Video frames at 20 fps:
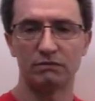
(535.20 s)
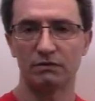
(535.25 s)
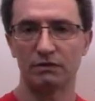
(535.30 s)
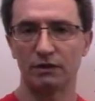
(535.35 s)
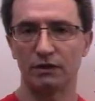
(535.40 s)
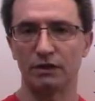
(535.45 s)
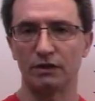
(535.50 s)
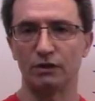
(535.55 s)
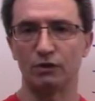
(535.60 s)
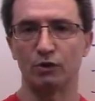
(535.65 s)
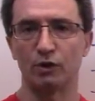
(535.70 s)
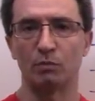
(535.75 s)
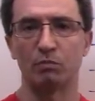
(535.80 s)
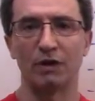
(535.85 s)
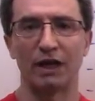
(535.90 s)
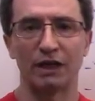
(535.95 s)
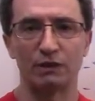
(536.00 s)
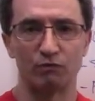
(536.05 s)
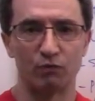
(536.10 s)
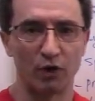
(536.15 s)
in your
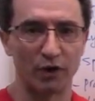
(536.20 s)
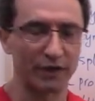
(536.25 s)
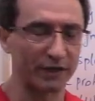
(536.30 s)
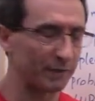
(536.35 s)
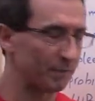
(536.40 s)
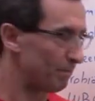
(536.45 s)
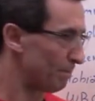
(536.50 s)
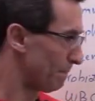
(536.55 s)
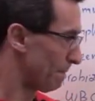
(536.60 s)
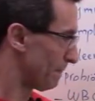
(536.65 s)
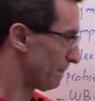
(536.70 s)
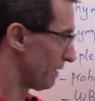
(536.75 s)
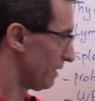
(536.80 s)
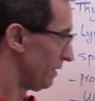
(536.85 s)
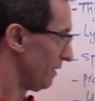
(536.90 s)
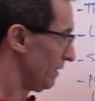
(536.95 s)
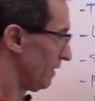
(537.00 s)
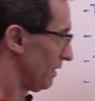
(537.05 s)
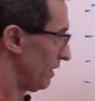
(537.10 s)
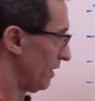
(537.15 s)
blood work.
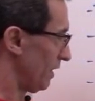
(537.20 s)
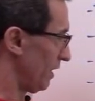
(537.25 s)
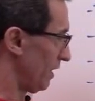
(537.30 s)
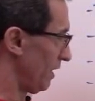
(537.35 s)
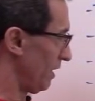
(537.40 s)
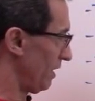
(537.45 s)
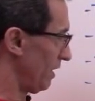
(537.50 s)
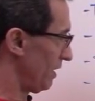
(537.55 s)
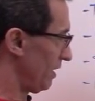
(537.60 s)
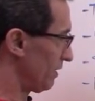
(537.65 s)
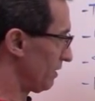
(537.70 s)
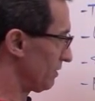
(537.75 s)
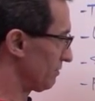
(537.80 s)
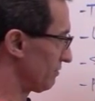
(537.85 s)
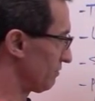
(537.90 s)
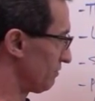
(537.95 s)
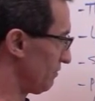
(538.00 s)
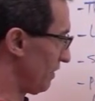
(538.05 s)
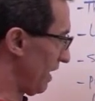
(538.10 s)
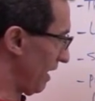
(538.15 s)

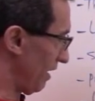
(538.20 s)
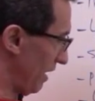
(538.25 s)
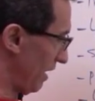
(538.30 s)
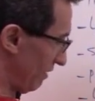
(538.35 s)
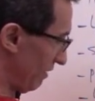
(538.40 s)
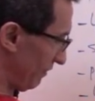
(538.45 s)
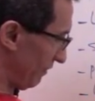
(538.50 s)
I've